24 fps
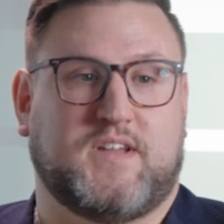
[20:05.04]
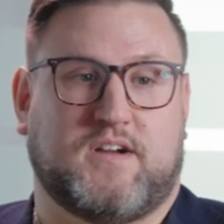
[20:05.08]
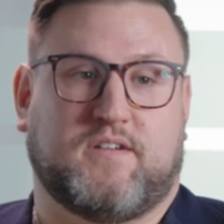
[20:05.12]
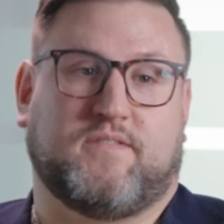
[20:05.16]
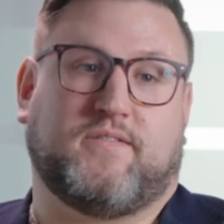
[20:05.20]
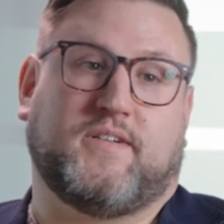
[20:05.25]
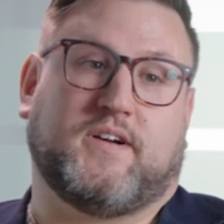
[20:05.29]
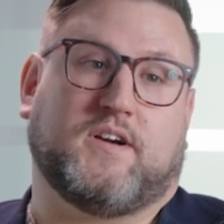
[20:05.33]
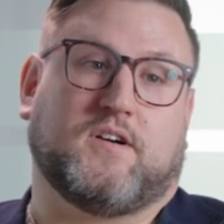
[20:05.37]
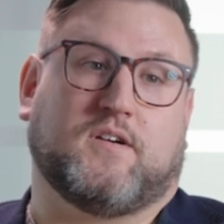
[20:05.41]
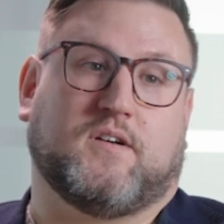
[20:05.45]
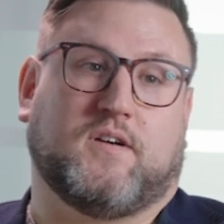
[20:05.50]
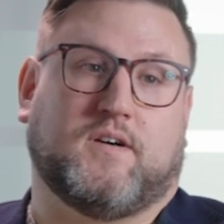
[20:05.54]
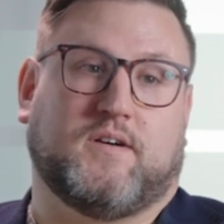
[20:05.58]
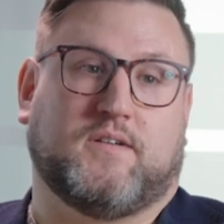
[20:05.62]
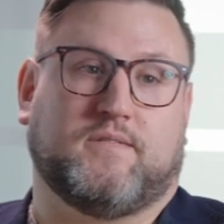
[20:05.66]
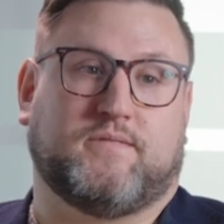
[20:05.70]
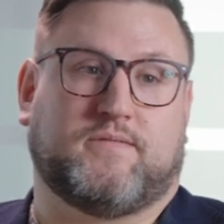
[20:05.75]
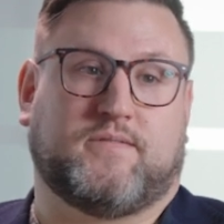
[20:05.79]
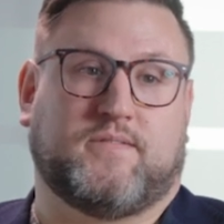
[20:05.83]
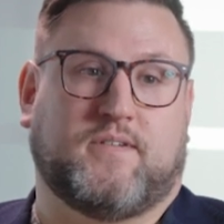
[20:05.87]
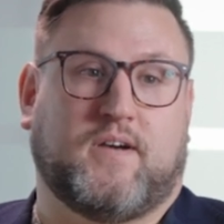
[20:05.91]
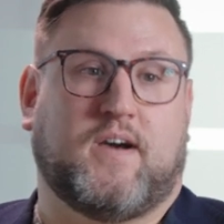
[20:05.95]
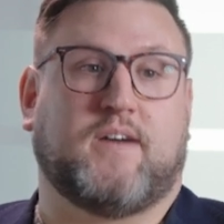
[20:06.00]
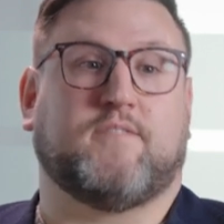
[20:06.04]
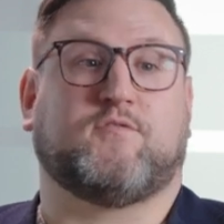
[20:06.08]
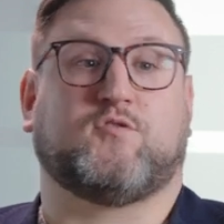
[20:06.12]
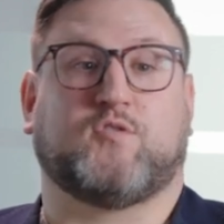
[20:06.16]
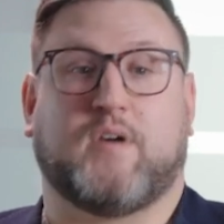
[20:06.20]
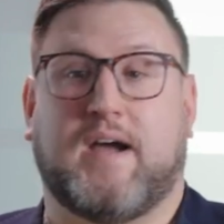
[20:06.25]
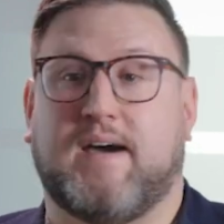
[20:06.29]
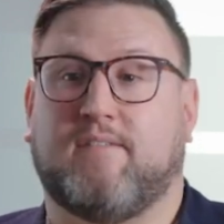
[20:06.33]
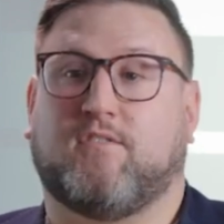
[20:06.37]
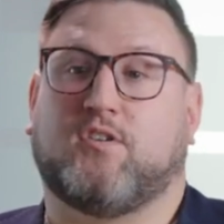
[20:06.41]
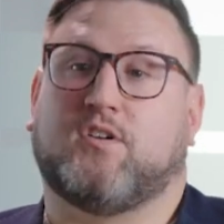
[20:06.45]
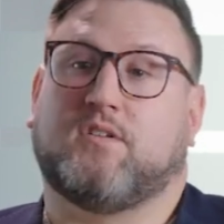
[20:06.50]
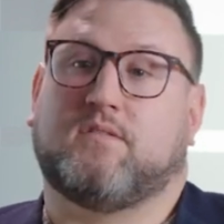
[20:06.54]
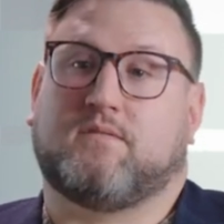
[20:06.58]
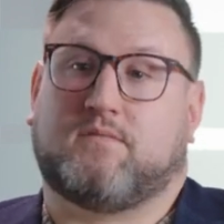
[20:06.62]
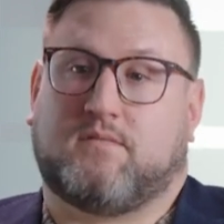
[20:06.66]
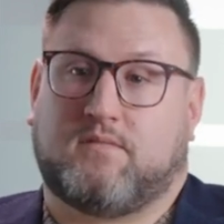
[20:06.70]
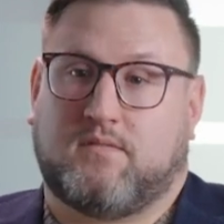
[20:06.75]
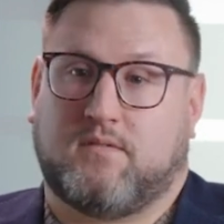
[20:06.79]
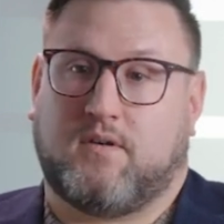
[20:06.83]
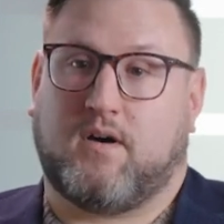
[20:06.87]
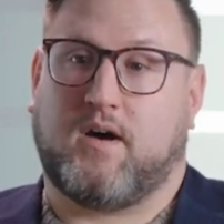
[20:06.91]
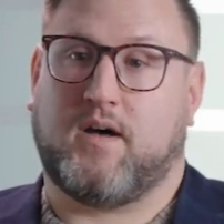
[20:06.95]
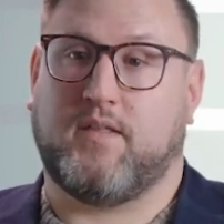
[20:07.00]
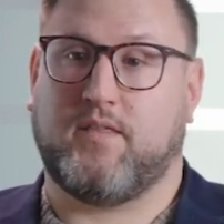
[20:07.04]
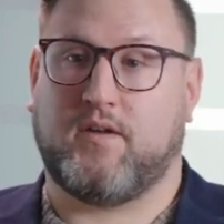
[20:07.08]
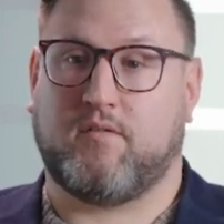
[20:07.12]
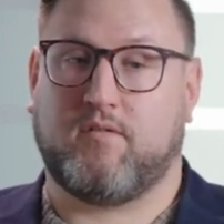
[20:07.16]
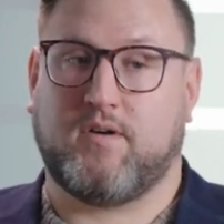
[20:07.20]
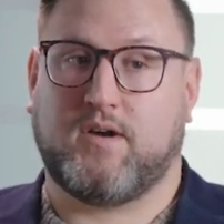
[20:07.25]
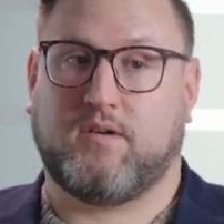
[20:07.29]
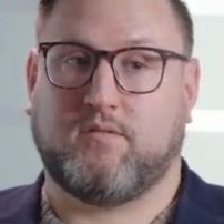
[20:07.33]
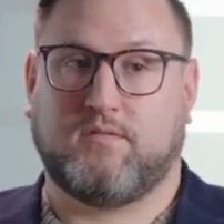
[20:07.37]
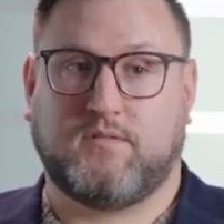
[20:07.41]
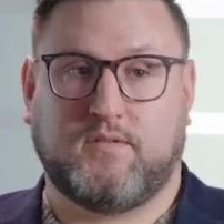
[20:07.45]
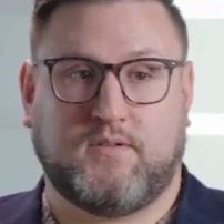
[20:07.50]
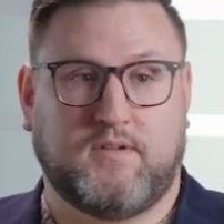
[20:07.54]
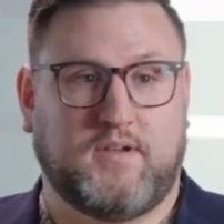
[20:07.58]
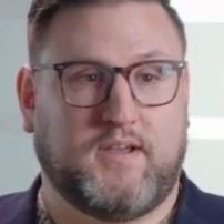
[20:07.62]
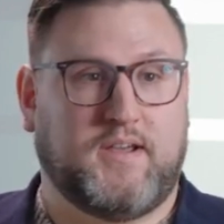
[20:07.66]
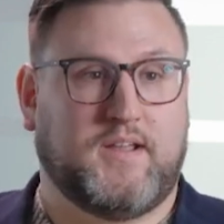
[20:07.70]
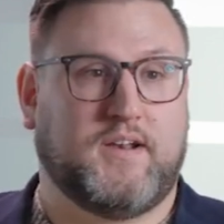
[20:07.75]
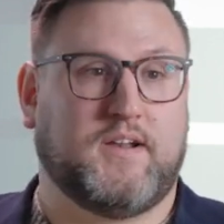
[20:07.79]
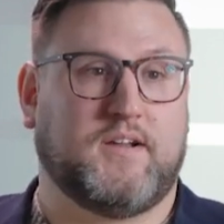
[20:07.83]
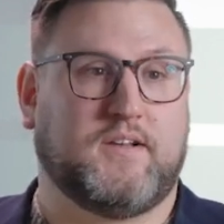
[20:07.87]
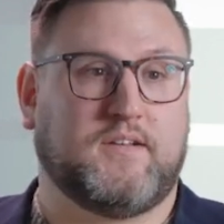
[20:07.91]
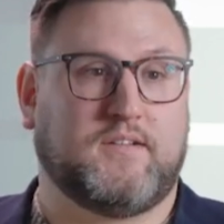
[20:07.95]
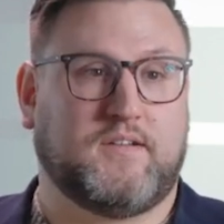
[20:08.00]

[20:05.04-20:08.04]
fear of travel on their own, and it